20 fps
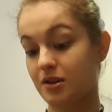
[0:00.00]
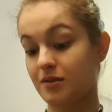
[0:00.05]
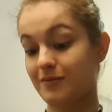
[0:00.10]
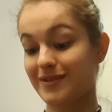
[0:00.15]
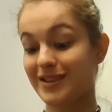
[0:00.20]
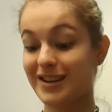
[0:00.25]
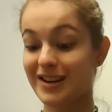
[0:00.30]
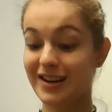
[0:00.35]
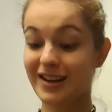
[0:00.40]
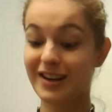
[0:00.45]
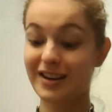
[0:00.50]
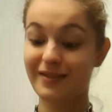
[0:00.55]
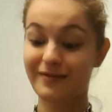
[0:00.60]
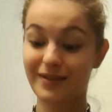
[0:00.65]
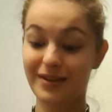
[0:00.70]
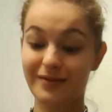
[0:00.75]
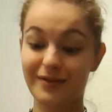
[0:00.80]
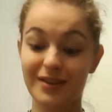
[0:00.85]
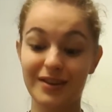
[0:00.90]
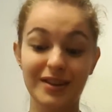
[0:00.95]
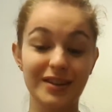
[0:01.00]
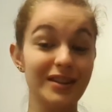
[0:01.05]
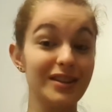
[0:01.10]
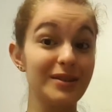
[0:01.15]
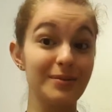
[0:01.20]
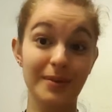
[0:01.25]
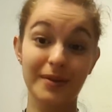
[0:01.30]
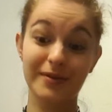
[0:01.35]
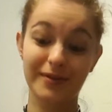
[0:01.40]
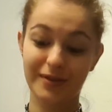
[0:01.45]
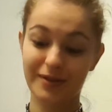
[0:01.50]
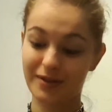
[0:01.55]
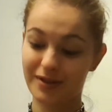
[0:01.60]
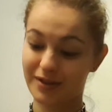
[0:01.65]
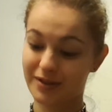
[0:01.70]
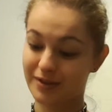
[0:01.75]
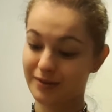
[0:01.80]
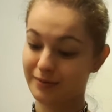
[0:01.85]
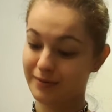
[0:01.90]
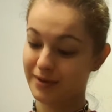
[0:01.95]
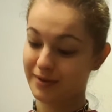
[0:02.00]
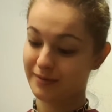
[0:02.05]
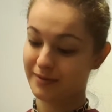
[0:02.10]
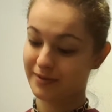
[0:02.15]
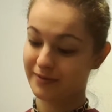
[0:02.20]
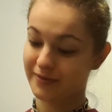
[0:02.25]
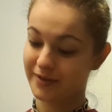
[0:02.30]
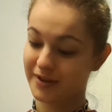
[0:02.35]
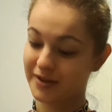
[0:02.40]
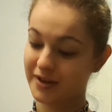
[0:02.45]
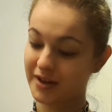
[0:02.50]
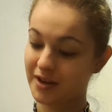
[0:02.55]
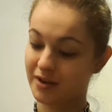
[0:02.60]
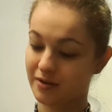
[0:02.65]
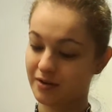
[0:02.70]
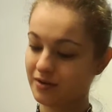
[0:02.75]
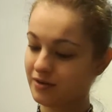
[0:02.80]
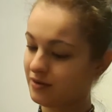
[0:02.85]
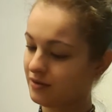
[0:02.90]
Then again, I've never done this before, so we will find out.